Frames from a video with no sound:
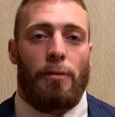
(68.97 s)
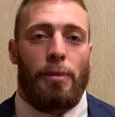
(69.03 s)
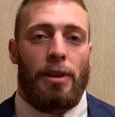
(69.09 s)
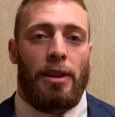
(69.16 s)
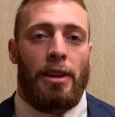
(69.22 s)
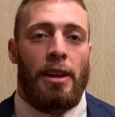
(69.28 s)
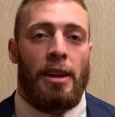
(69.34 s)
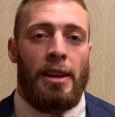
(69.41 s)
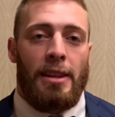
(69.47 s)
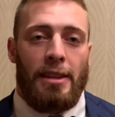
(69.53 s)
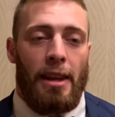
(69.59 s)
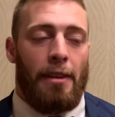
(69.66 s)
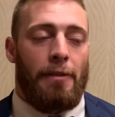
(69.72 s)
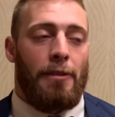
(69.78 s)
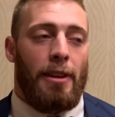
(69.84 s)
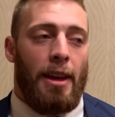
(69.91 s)
But
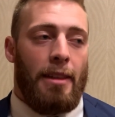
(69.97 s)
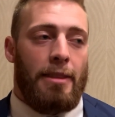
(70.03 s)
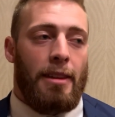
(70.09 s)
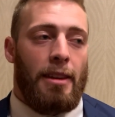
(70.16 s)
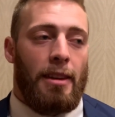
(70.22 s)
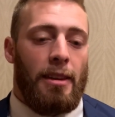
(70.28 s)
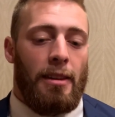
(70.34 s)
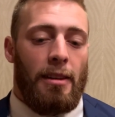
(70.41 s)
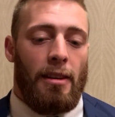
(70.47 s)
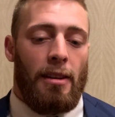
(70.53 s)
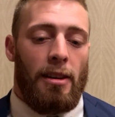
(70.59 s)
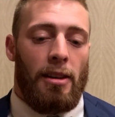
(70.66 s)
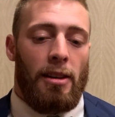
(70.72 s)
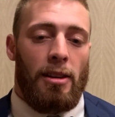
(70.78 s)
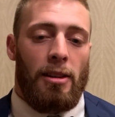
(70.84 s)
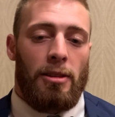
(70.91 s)
definitely, I think
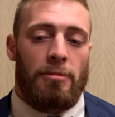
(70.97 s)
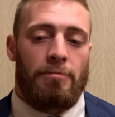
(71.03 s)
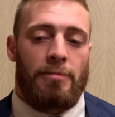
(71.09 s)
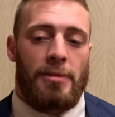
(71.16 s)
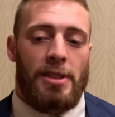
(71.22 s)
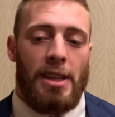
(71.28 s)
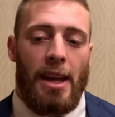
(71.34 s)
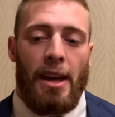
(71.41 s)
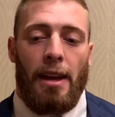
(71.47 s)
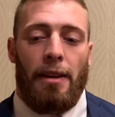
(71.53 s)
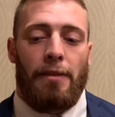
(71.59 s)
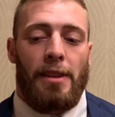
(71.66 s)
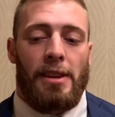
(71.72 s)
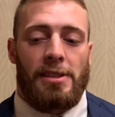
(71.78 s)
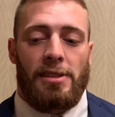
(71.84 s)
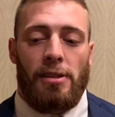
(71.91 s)
uh, to have
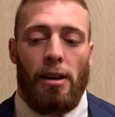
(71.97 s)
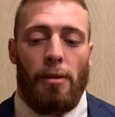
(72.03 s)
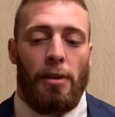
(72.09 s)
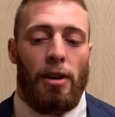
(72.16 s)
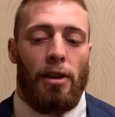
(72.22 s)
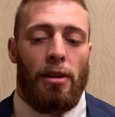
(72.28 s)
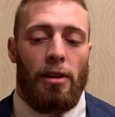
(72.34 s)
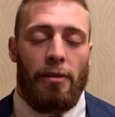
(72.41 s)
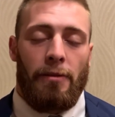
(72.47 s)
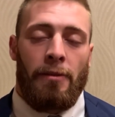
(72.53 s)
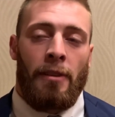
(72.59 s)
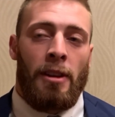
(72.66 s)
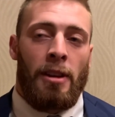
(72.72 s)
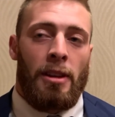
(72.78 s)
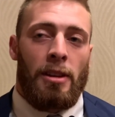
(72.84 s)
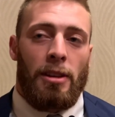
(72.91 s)
this summer of
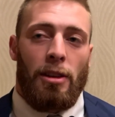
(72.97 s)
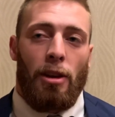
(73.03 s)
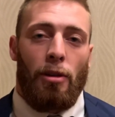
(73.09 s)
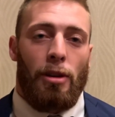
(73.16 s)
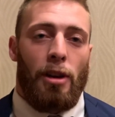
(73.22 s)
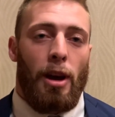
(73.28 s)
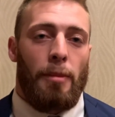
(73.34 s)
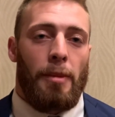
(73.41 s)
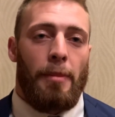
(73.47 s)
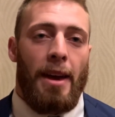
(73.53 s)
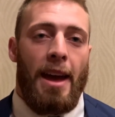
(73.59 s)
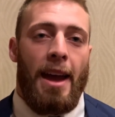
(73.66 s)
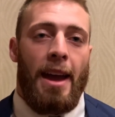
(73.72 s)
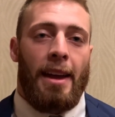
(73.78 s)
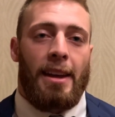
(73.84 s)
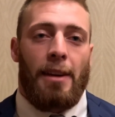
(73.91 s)
you know coming
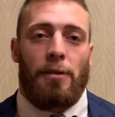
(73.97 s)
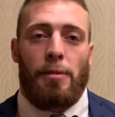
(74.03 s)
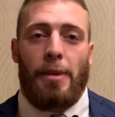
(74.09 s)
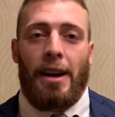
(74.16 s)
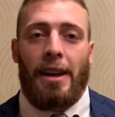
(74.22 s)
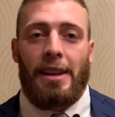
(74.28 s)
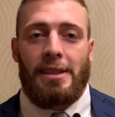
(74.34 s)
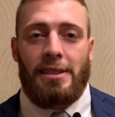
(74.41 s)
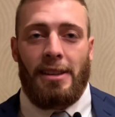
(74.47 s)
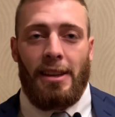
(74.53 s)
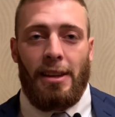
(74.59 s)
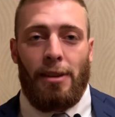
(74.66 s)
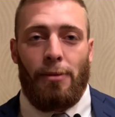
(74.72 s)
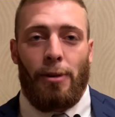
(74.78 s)
back, everybody's in.